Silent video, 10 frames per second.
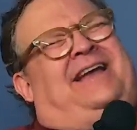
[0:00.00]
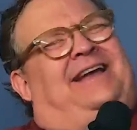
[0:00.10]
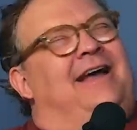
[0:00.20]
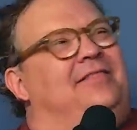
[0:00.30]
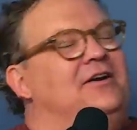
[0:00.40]

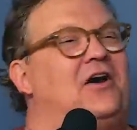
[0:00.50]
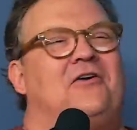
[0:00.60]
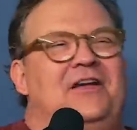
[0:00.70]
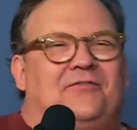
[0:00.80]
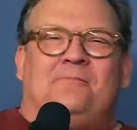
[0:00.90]
like they're
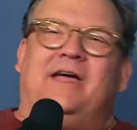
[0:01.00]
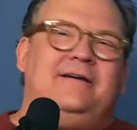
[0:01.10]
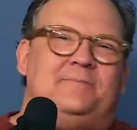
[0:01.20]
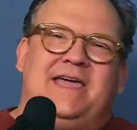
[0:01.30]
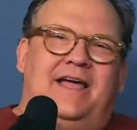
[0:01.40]
going from
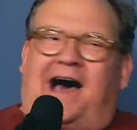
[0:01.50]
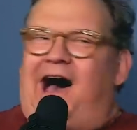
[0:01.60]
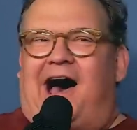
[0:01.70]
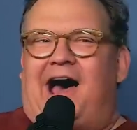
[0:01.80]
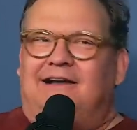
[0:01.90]
like being
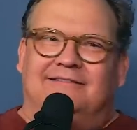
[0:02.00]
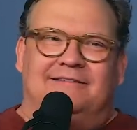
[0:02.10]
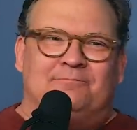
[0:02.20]
hot